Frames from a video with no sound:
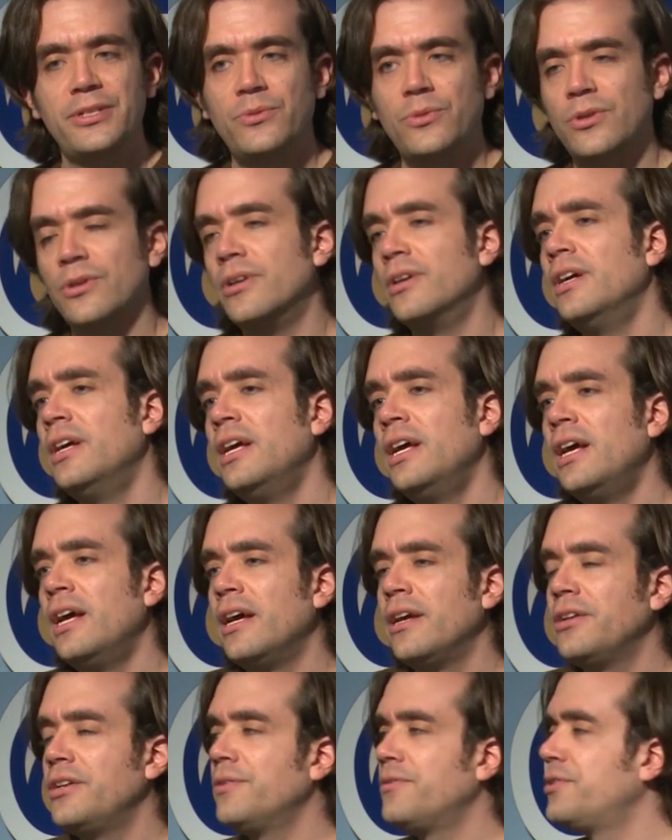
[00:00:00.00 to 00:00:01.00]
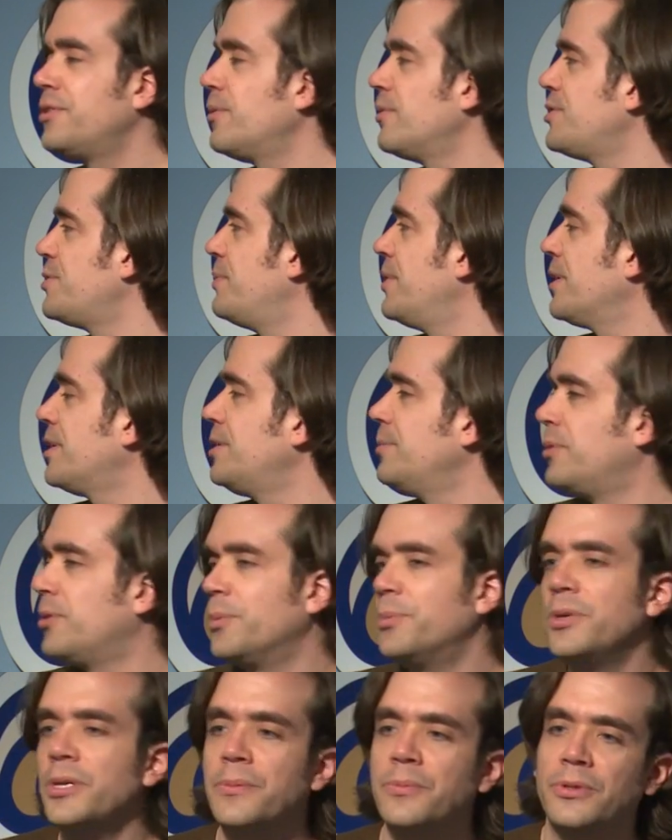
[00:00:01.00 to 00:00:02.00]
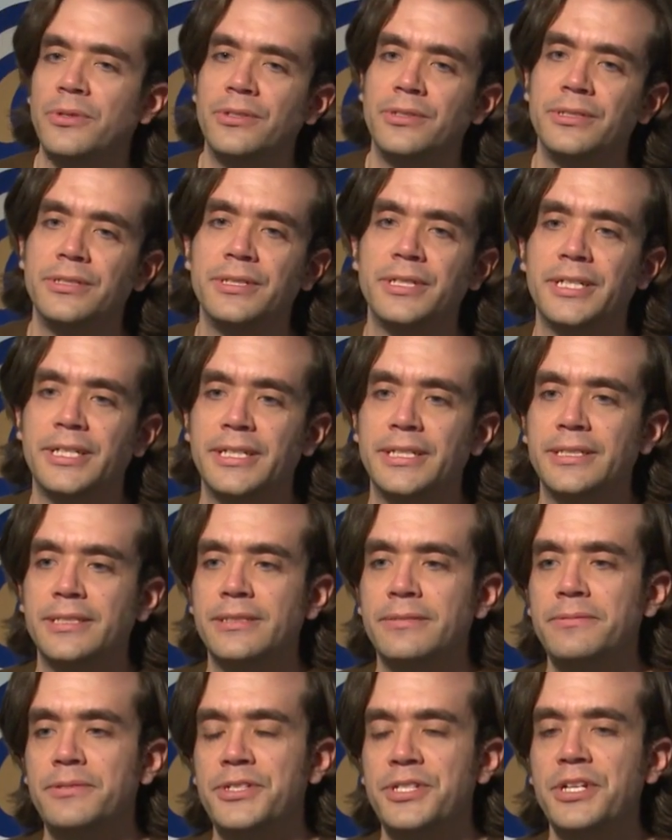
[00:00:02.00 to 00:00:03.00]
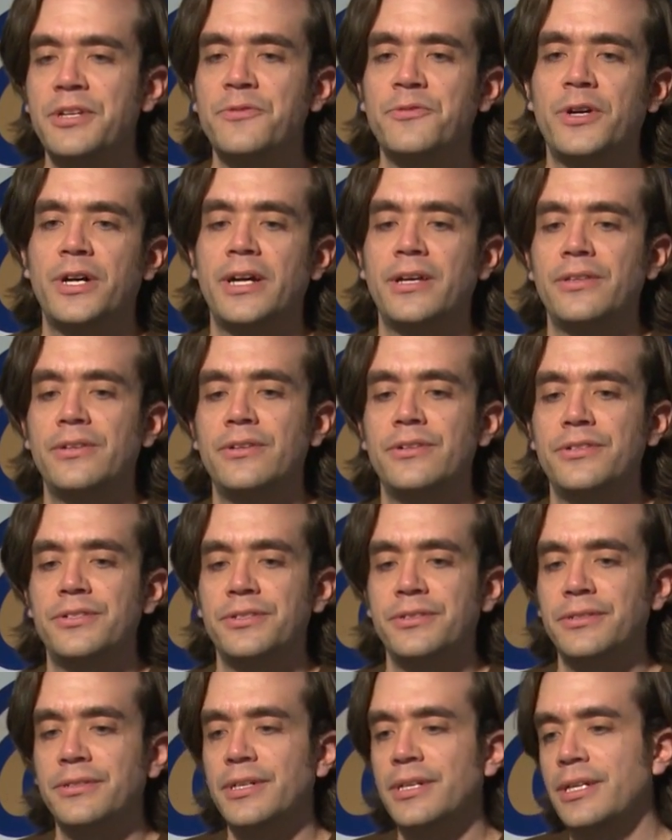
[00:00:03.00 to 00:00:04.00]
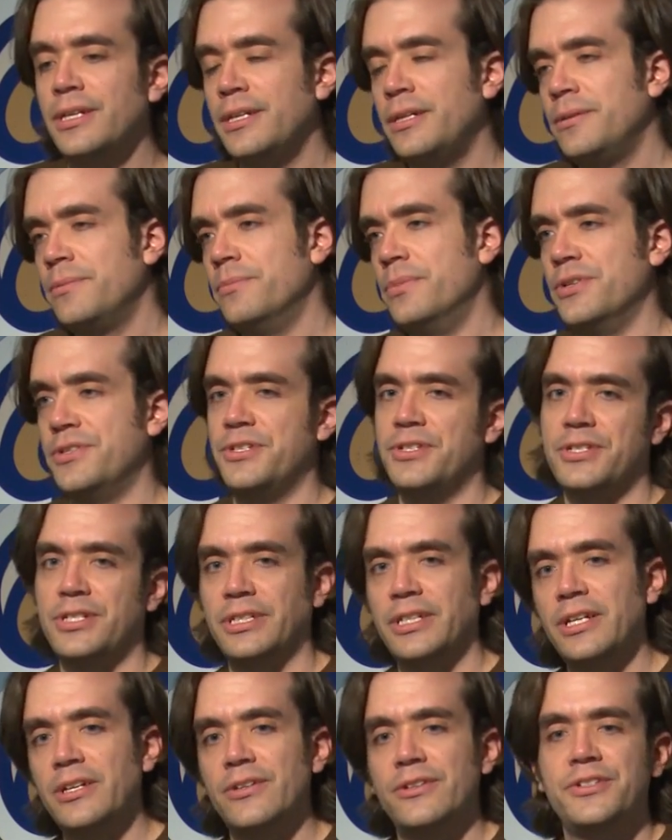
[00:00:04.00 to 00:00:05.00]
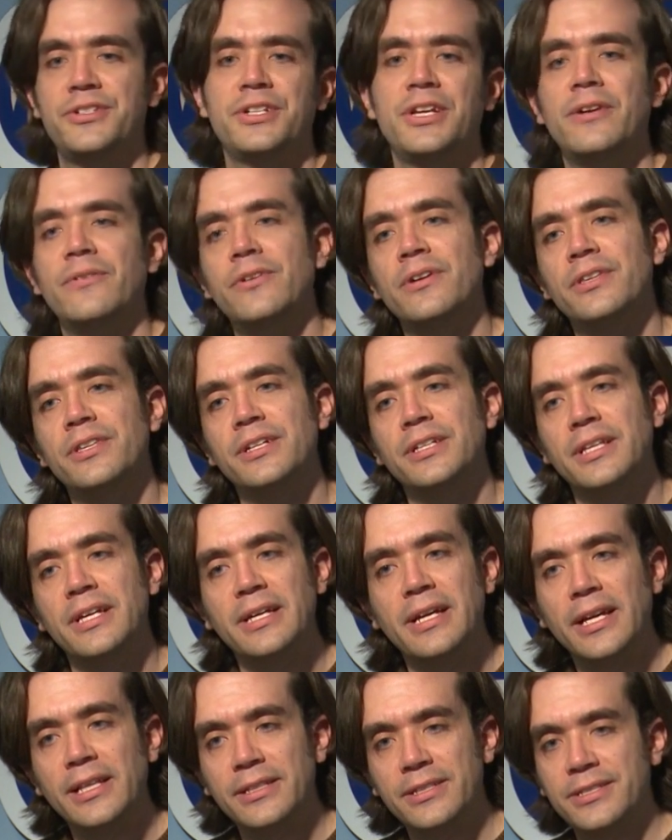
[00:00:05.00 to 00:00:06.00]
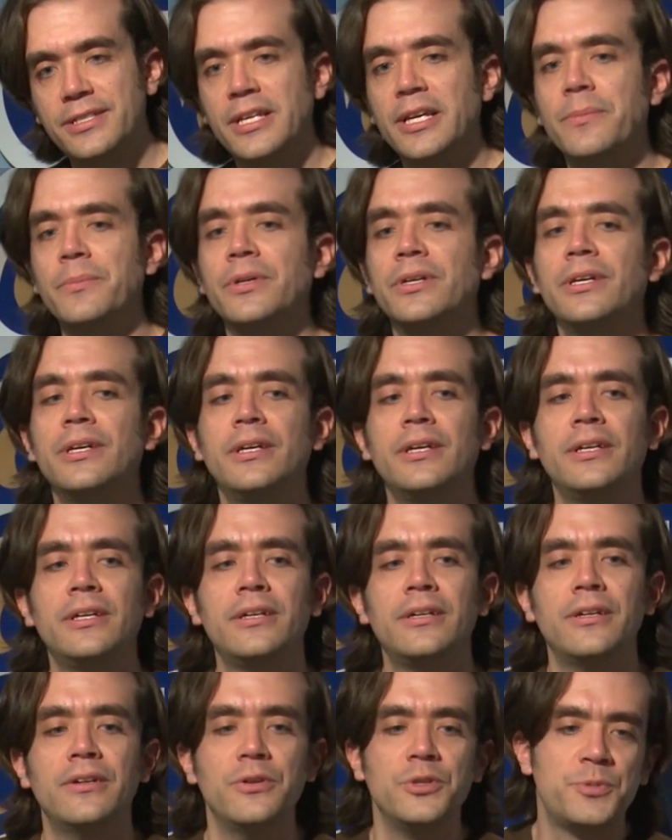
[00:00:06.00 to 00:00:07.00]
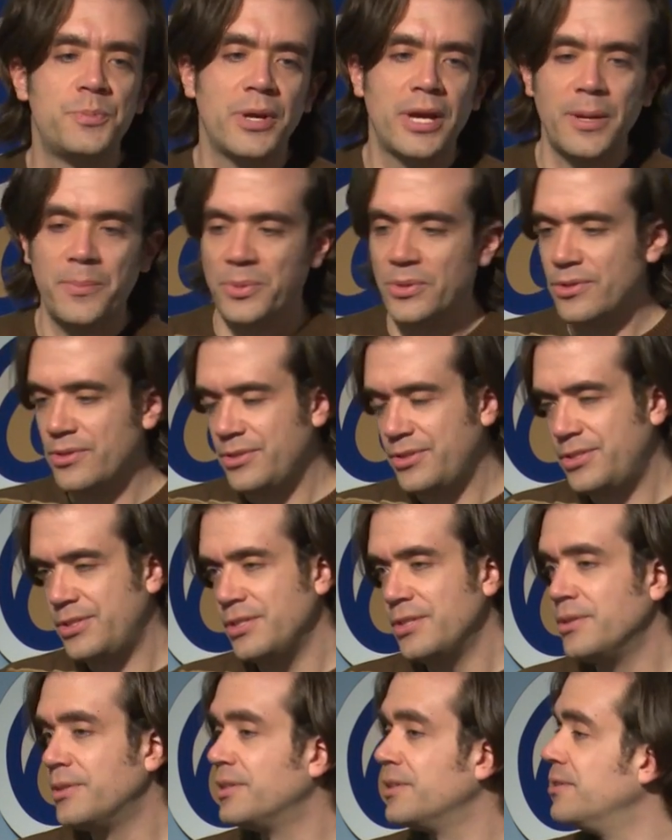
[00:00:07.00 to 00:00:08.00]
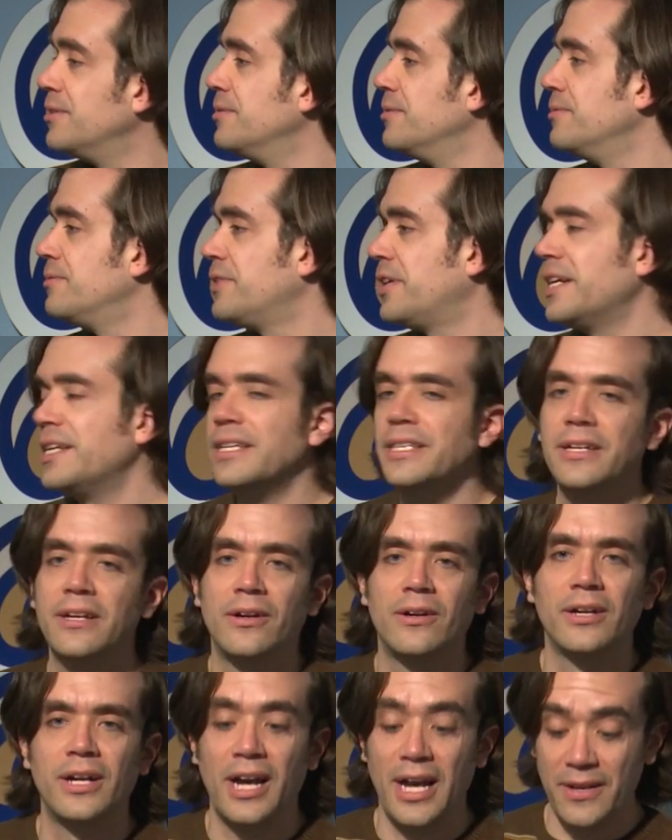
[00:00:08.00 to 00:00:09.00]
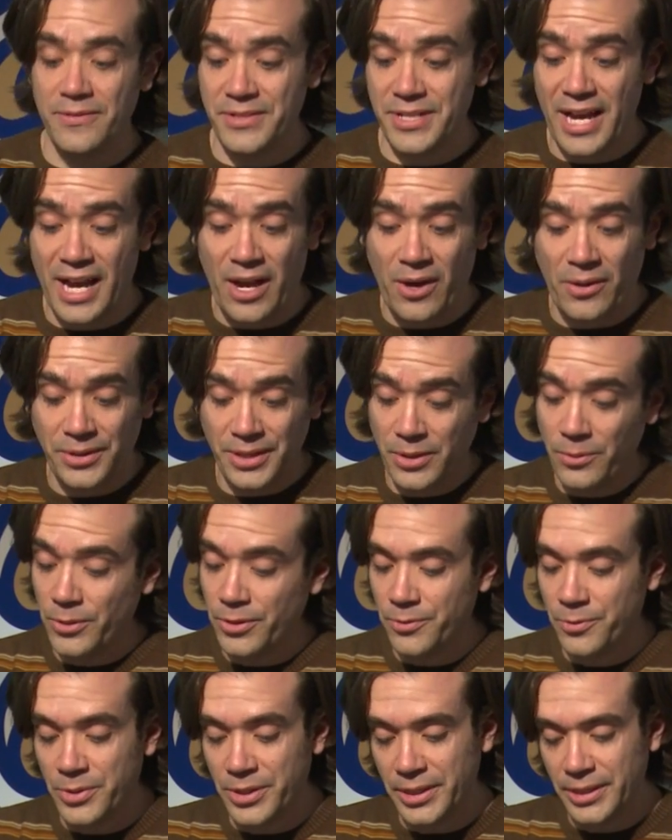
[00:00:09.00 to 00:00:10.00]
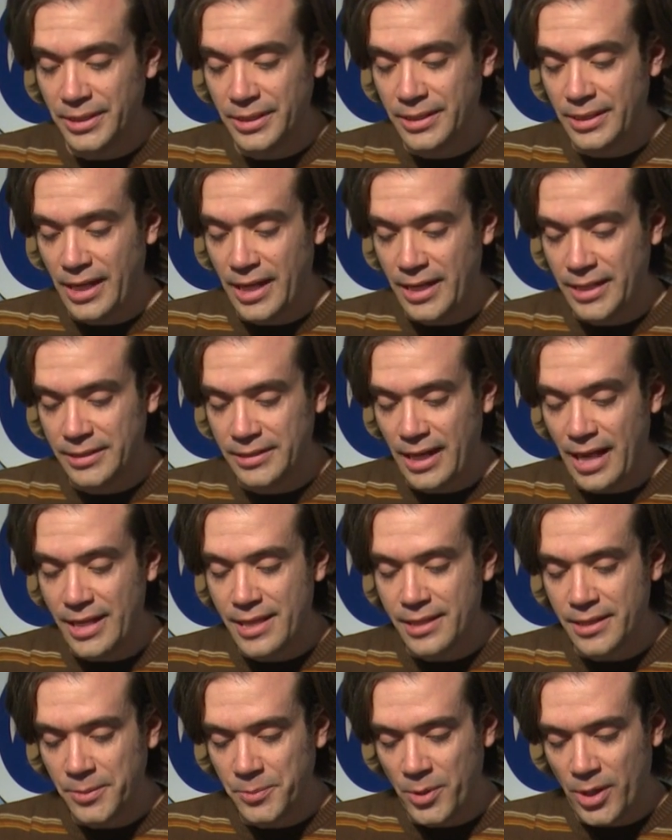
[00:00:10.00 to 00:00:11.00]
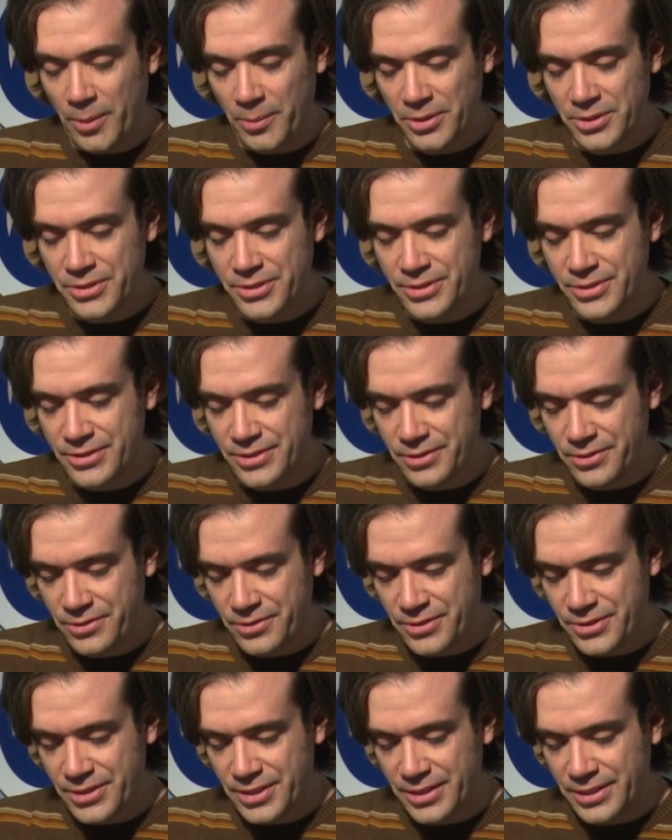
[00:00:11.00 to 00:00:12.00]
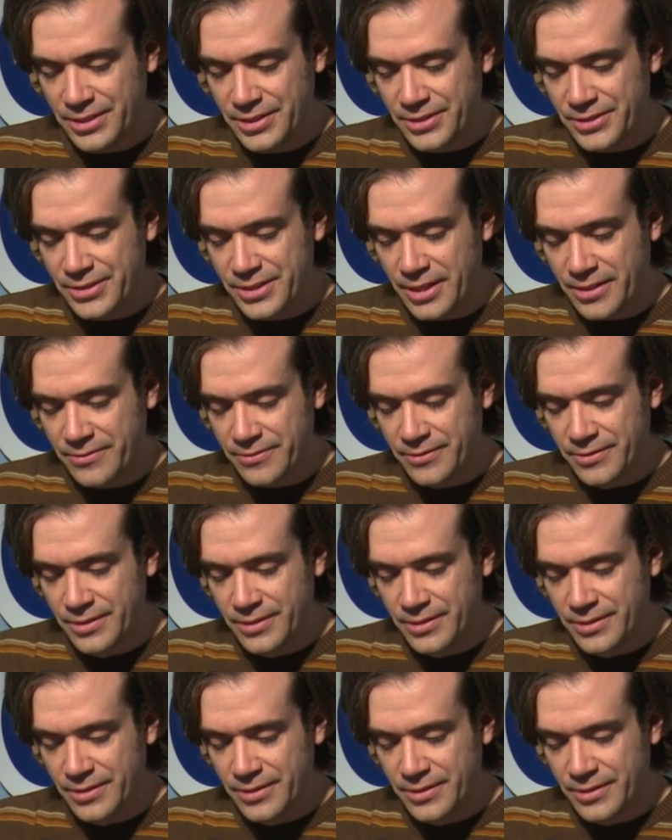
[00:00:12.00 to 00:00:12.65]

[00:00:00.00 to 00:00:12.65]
were, and even the respectable people, the uh, city fathers and business leaders and everything, they got the same newspapers you can find in the archives now, and they would have been, I, I think, probably just as interested in this stuff